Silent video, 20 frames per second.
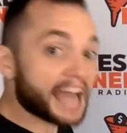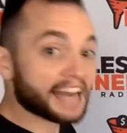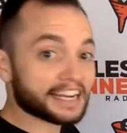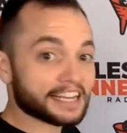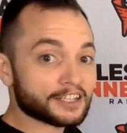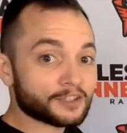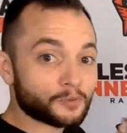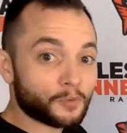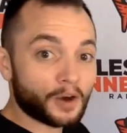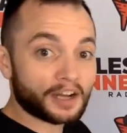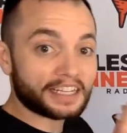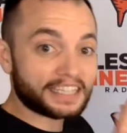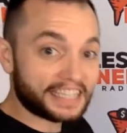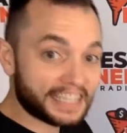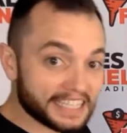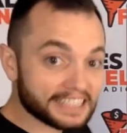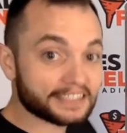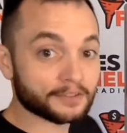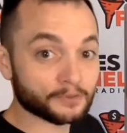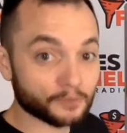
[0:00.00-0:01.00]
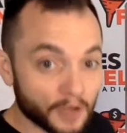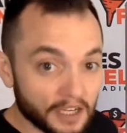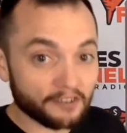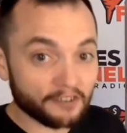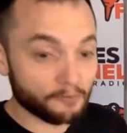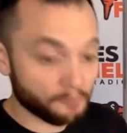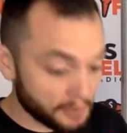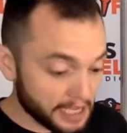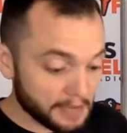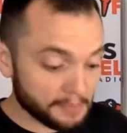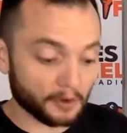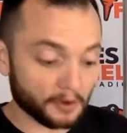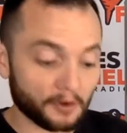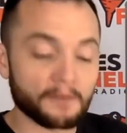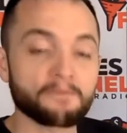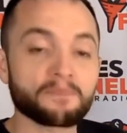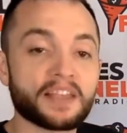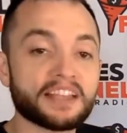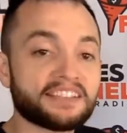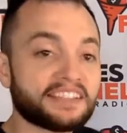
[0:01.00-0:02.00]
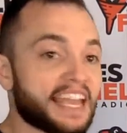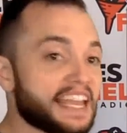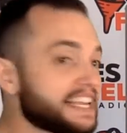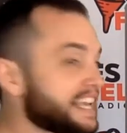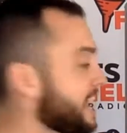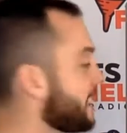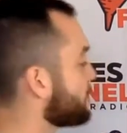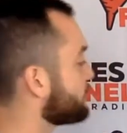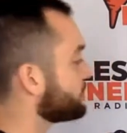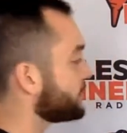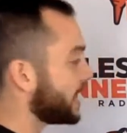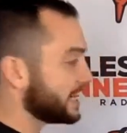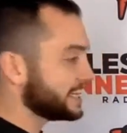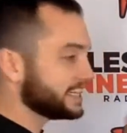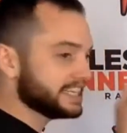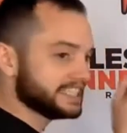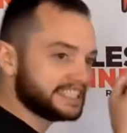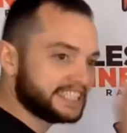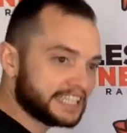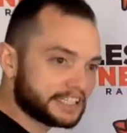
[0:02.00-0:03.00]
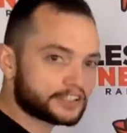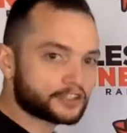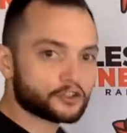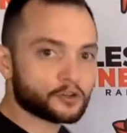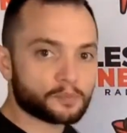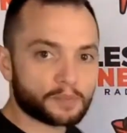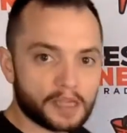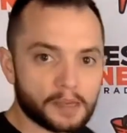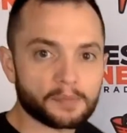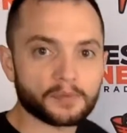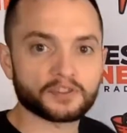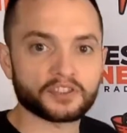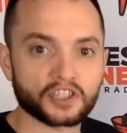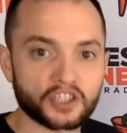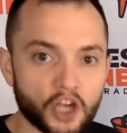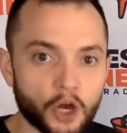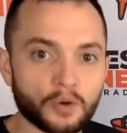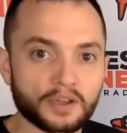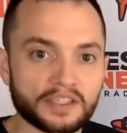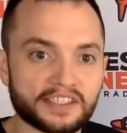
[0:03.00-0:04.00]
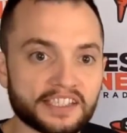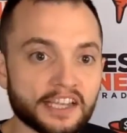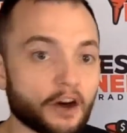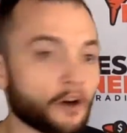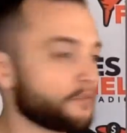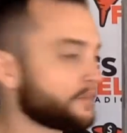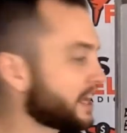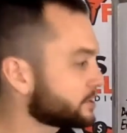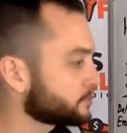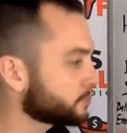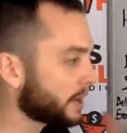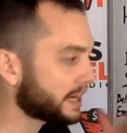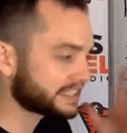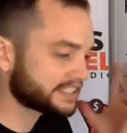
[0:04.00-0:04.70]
That is what gets rid of people, is they can't find additional people to go and sell.